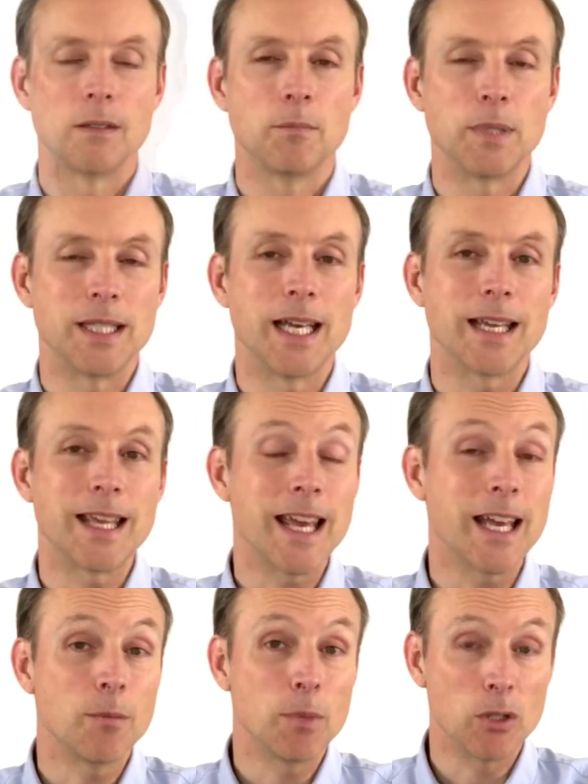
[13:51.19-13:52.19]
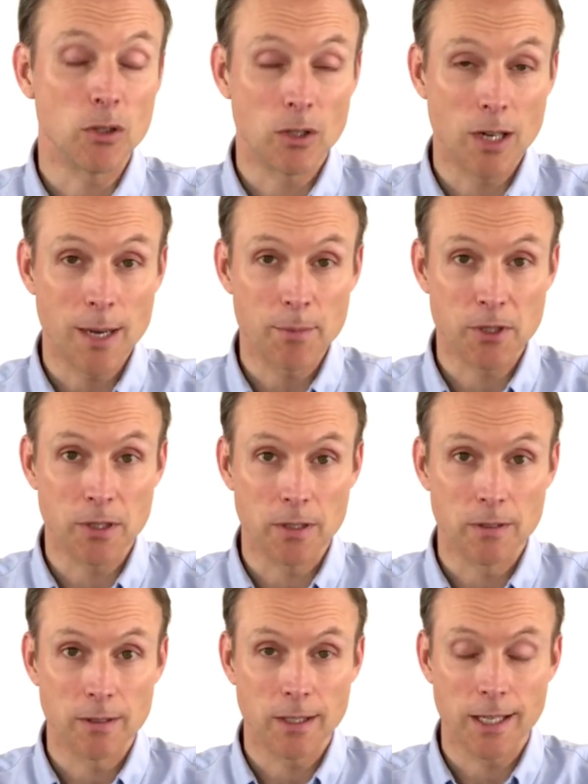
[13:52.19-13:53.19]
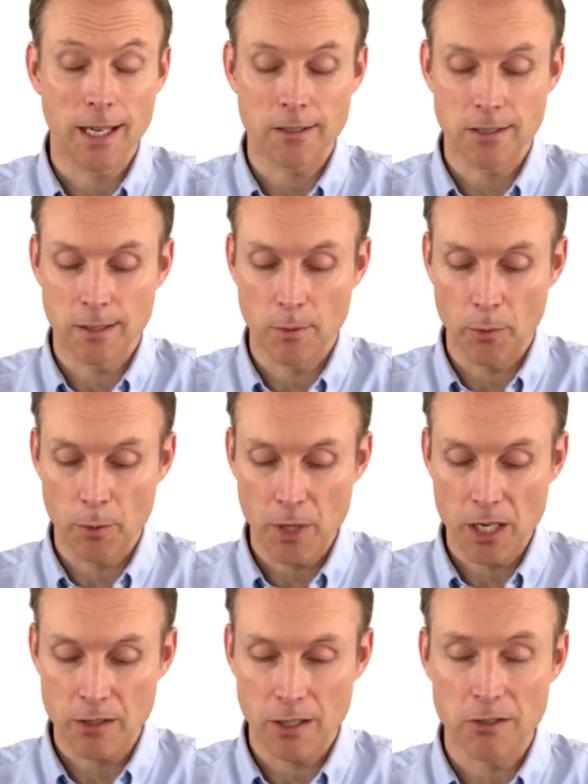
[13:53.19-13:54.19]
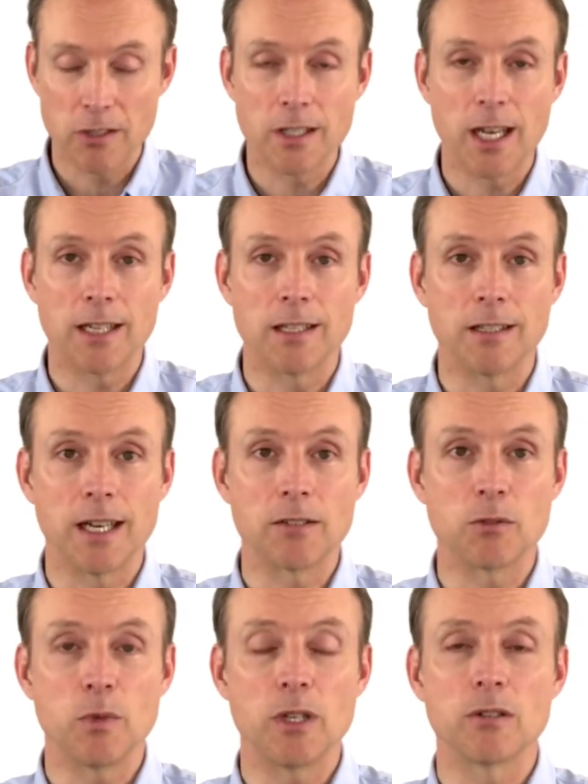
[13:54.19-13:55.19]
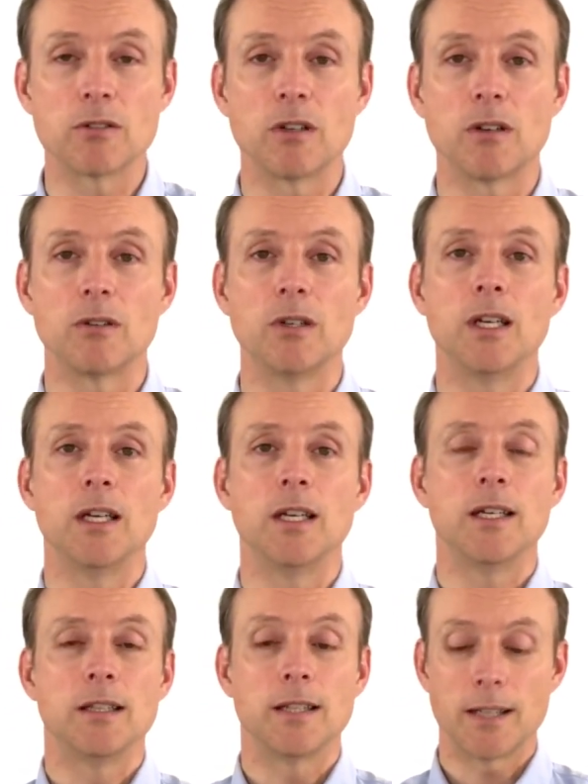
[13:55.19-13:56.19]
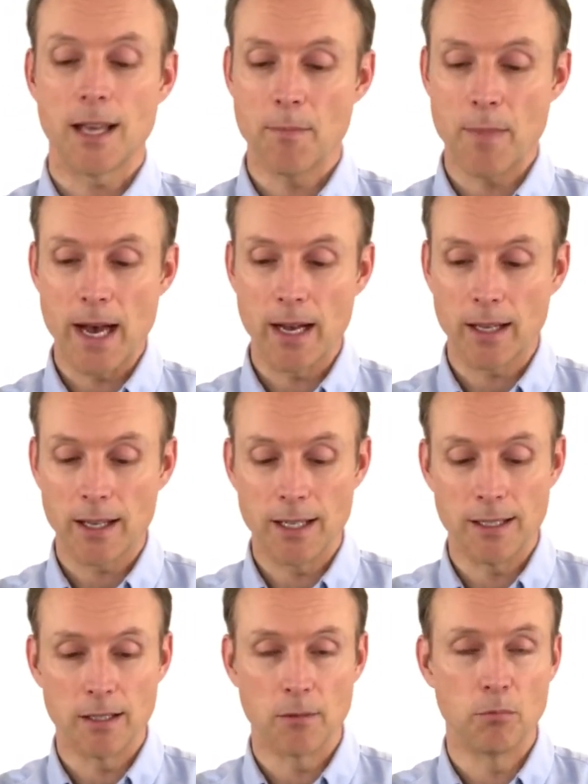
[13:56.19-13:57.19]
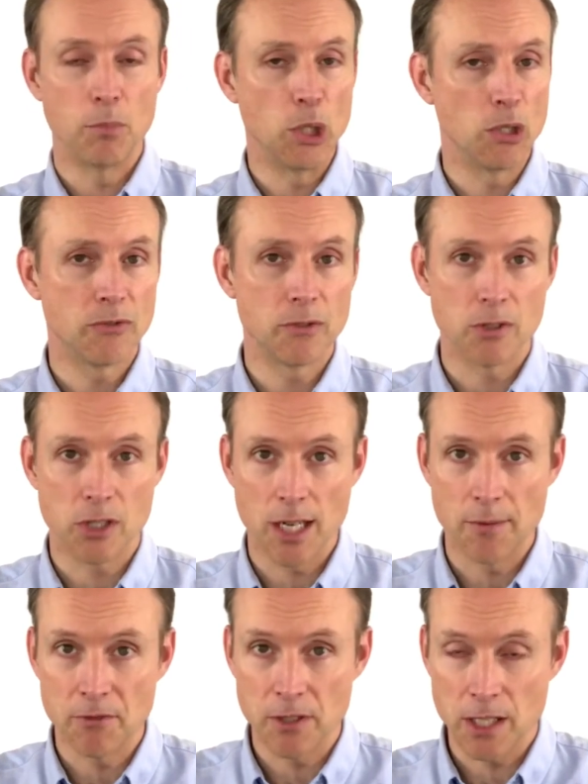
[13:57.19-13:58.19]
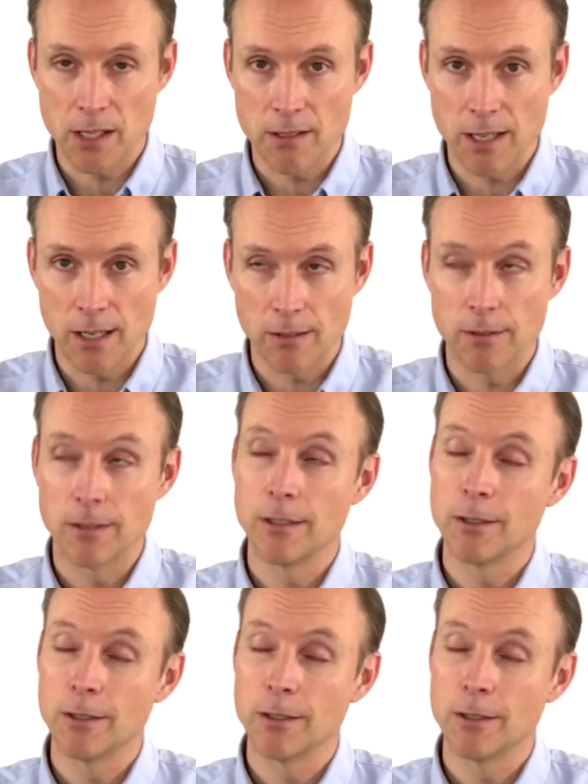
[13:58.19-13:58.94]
But that can be a good option. And actually, one patient I just had in the last week or so that came back had done a beautiful job filling this out.